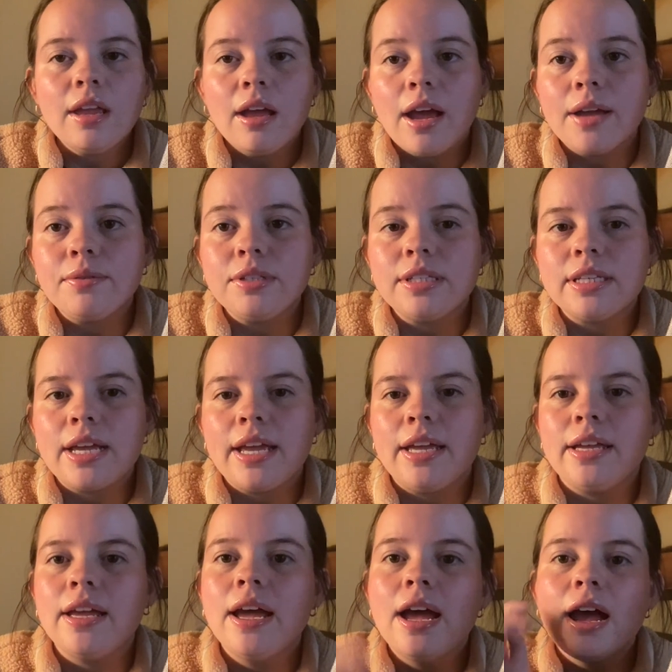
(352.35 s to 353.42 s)
I would
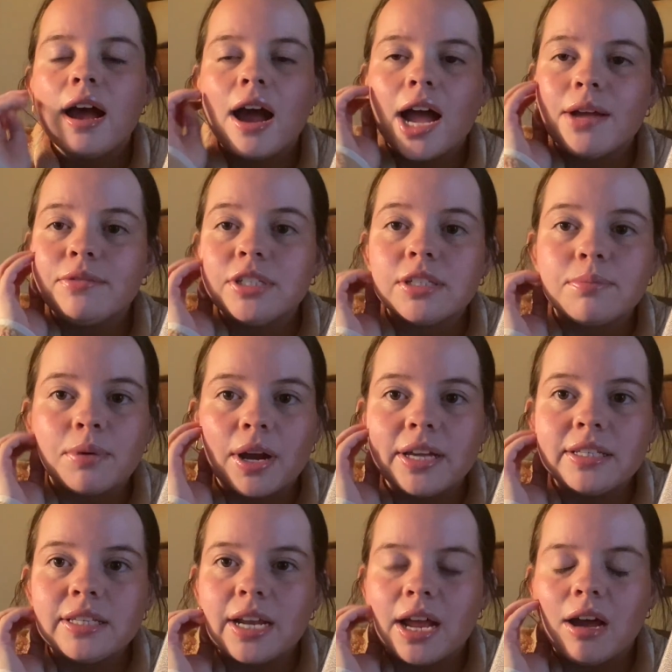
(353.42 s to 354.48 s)
say I was
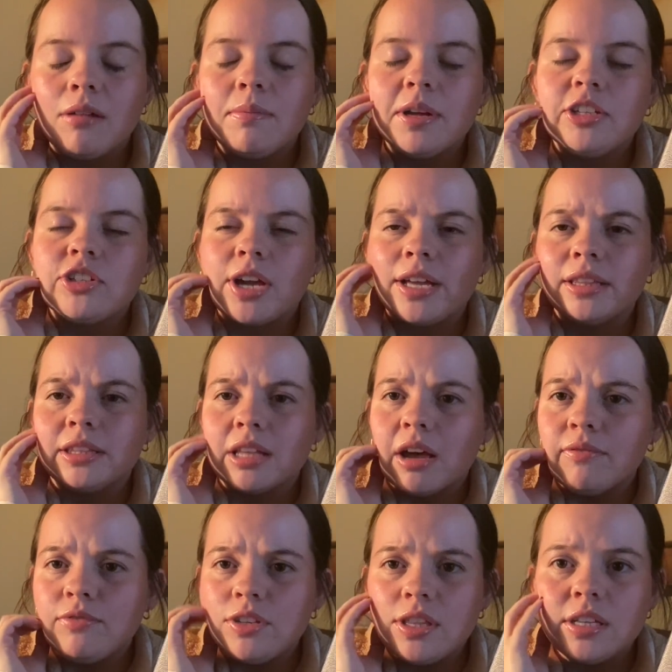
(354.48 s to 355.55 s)
surprised at how much I
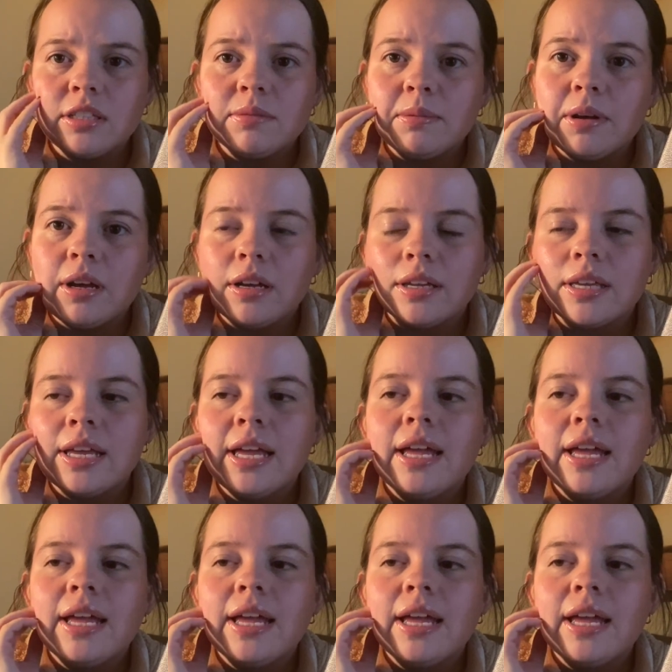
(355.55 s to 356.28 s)
loved this book